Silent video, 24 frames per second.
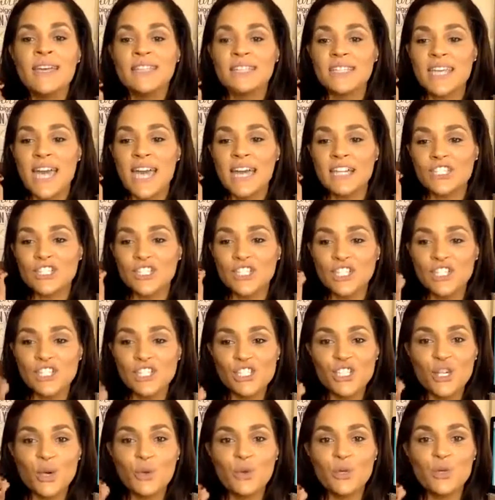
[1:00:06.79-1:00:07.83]
to actually
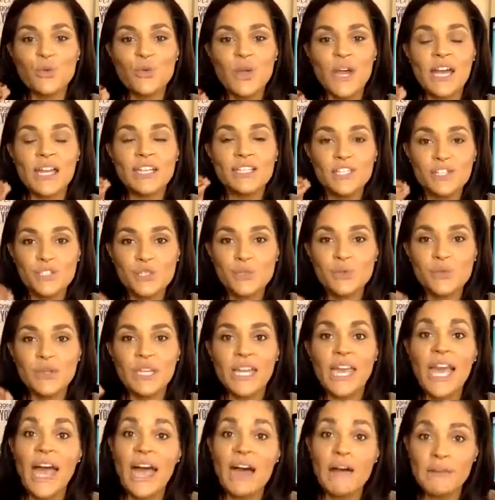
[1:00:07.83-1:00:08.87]
show you guys
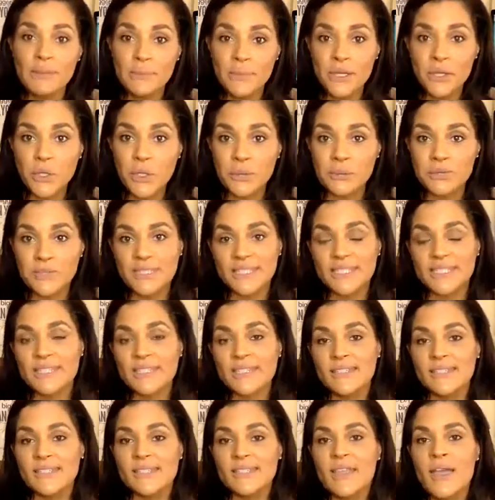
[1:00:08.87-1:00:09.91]
truly how to build a
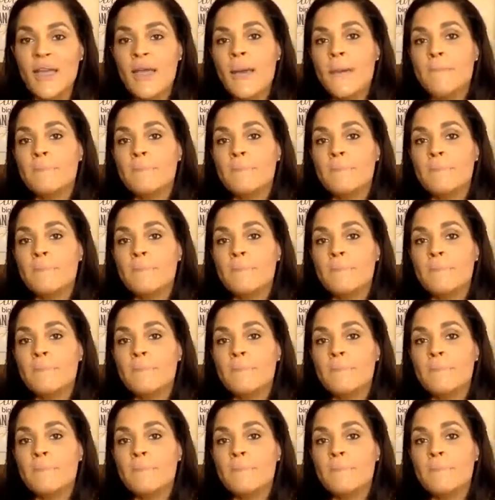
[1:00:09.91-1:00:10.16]
business.